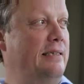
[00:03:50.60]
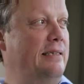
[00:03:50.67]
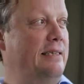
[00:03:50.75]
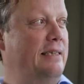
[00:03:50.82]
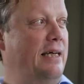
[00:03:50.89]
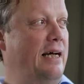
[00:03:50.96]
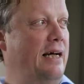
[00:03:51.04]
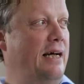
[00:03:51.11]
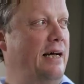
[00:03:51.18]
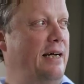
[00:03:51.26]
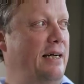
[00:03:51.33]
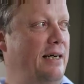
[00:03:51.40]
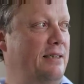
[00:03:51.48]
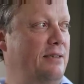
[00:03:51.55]

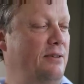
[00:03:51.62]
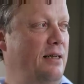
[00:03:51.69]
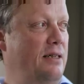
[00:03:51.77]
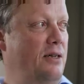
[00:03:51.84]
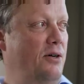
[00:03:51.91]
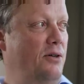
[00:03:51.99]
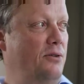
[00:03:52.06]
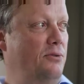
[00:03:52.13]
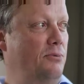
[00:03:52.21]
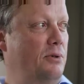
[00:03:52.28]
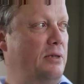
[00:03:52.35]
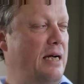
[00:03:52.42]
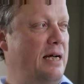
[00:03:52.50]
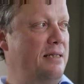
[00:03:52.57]
No,
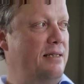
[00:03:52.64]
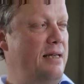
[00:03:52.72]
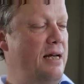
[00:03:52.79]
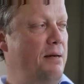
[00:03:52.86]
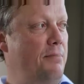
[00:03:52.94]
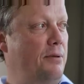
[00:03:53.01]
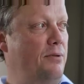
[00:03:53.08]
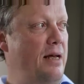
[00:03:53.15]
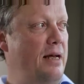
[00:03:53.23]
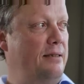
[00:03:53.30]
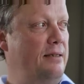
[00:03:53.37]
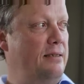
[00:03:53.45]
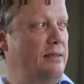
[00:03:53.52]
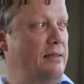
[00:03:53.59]
what I can say about
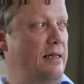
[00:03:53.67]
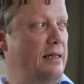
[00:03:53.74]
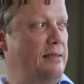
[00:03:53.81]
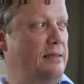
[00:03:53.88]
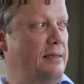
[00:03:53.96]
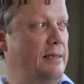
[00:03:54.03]
that is that